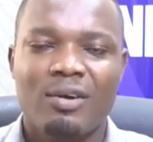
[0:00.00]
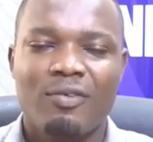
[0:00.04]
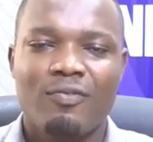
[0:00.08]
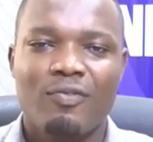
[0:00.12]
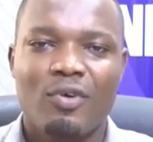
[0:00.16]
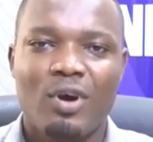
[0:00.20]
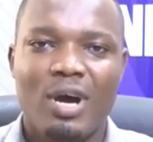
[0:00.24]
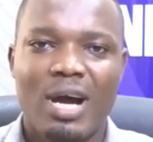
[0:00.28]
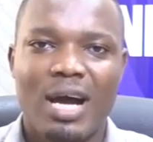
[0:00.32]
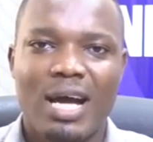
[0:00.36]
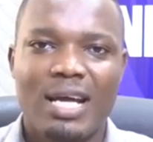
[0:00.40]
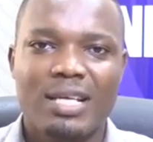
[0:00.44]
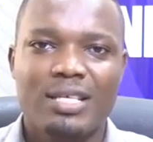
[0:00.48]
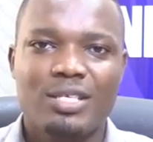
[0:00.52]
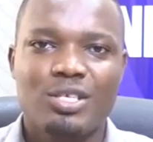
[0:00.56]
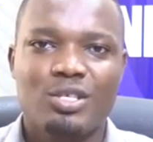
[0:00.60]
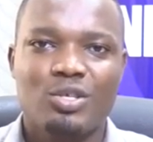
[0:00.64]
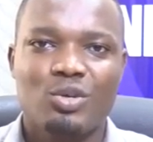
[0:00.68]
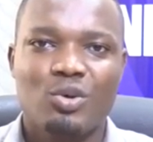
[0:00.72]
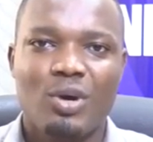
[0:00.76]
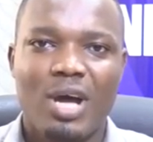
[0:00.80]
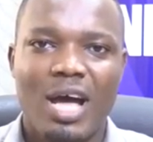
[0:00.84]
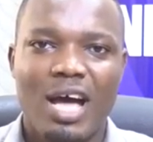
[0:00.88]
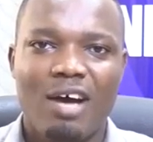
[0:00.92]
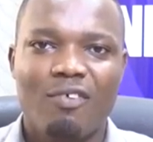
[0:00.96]
for us
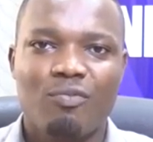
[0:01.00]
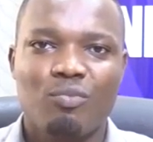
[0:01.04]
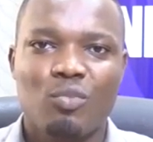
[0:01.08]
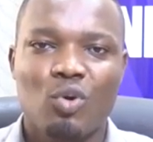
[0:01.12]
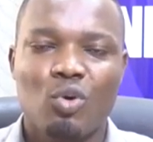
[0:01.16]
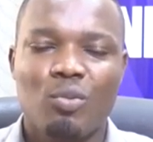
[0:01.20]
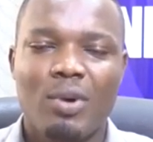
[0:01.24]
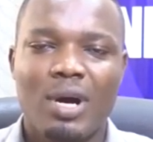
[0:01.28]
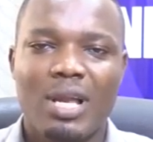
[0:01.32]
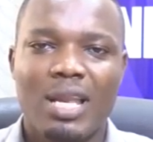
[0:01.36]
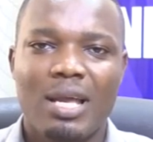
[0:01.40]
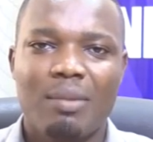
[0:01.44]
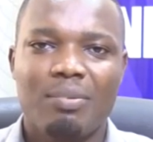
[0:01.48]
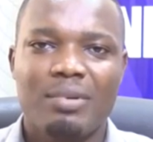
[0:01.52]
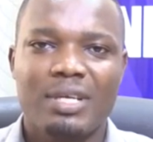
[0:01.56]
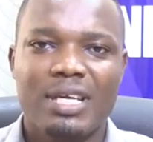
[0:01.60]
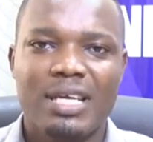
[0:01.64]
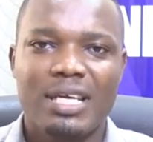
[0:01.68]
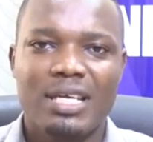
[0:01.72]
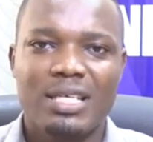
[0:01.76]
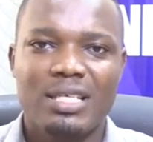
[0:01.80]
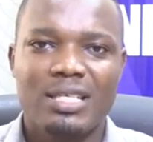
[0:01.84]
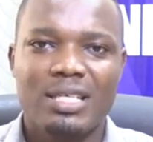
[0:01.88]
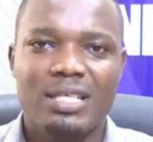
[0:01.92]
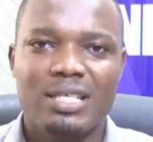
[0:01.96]
to have mobile
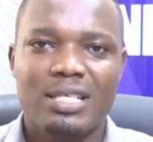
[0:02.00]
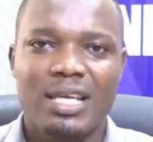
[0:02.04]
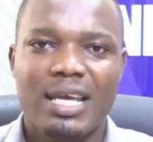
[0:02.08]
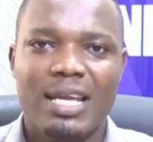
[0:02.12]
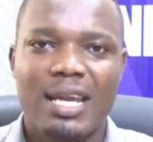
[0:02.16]
applications